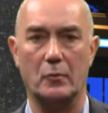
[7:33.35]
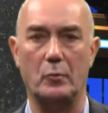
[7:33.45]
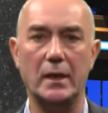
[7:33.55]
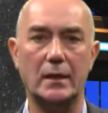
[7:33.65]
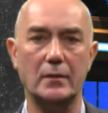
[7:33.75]

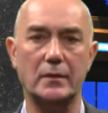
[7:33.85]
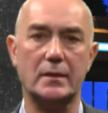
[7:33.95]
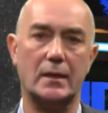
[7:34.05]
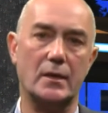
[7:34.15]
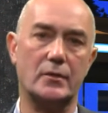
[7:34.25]
we can
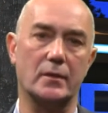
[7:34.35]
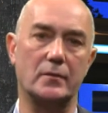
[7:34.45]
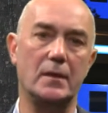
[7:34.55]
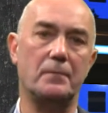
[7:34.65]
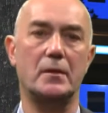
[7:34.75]
discuss the
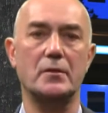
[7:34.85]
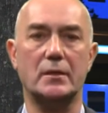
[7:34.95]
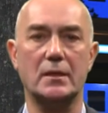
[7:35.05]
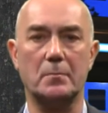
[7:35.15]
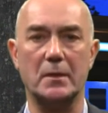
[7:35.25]

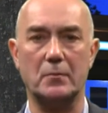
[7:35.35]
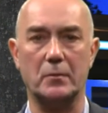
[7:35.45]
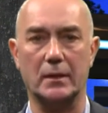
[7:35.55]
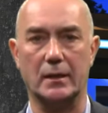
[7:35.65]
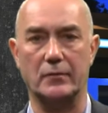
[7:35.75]
differences
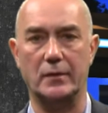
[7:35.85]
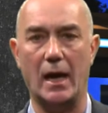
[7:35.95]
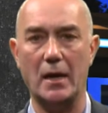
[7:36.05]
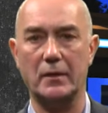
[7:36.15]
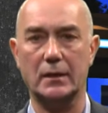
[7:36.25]
between a
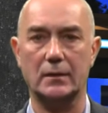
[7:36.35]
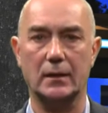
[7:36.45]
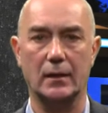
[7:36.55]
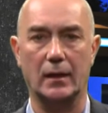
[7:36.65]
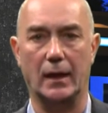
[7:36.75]
direct
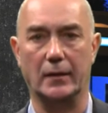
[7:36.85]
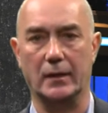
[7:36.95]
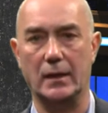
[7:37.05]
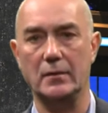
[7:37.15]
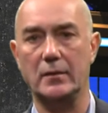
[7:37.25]
and
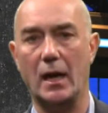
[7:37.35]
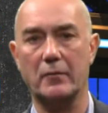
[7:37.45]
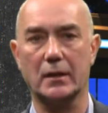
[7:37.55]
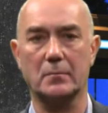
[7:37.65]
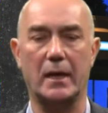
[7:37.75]

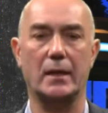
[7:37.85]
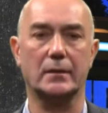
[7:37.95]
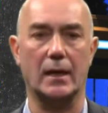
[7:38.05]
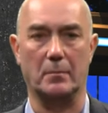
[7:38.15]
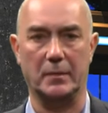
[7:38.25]
indirect band
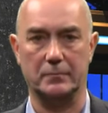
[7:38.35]
gap.